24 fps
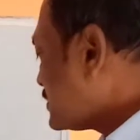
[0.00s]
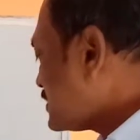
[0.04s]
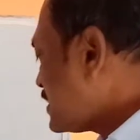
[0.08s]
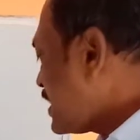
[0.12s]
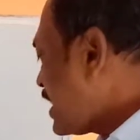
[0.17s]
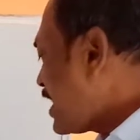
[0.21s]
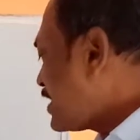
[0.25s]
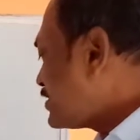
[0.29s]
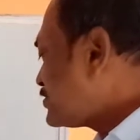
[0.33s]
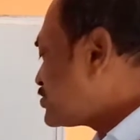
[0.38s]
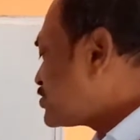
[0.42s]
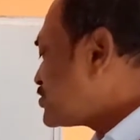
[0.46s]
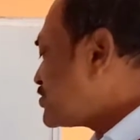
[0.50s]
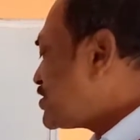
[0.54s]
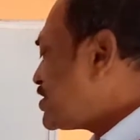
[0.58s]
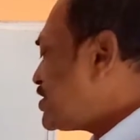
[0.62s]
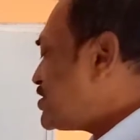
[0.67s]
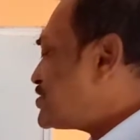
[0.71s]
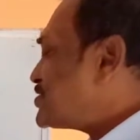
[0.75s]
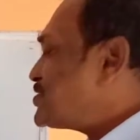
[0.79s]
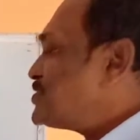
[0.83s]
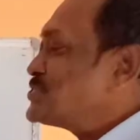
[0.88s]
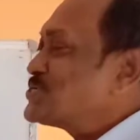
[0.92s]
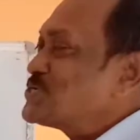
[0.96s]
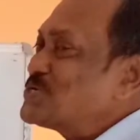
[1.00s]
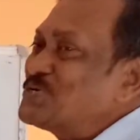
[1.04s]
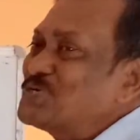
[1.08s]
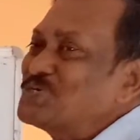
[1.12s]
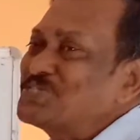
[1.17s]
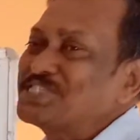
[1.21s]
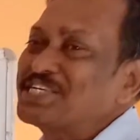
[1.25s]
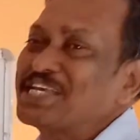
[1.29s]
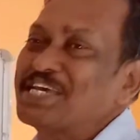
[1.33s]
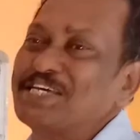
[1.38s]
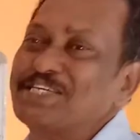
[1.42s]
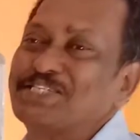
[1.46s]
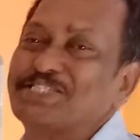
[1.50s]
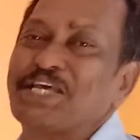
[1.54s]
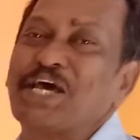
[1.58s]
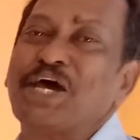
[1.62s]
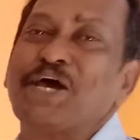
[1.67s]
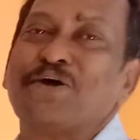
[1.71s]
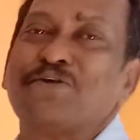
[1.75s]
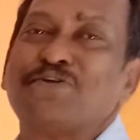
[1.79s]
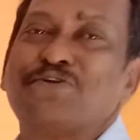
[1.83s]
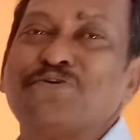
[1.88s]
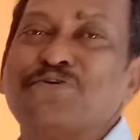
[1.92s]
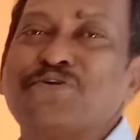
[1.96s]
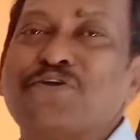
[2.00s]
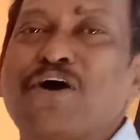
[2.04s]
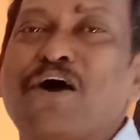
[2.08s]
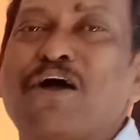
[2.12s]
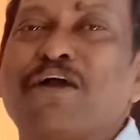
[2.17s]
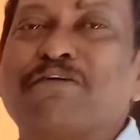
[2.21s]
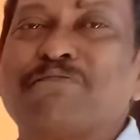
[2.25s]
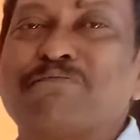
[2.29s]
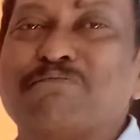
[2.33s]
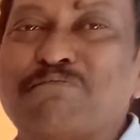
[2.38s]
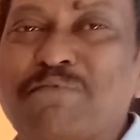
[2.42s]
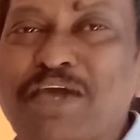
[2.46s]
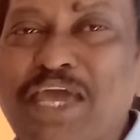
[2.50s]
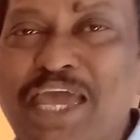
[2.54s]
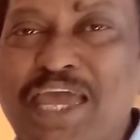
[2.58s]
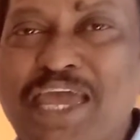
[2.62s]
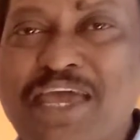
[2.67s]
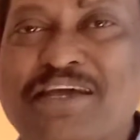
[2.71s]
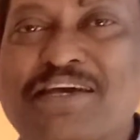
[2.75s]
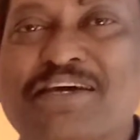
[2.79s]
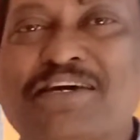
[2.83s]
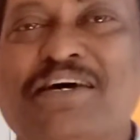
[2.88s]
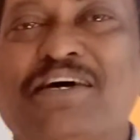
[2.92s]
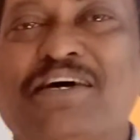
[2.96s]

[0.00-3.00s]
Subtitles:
natural resources do not make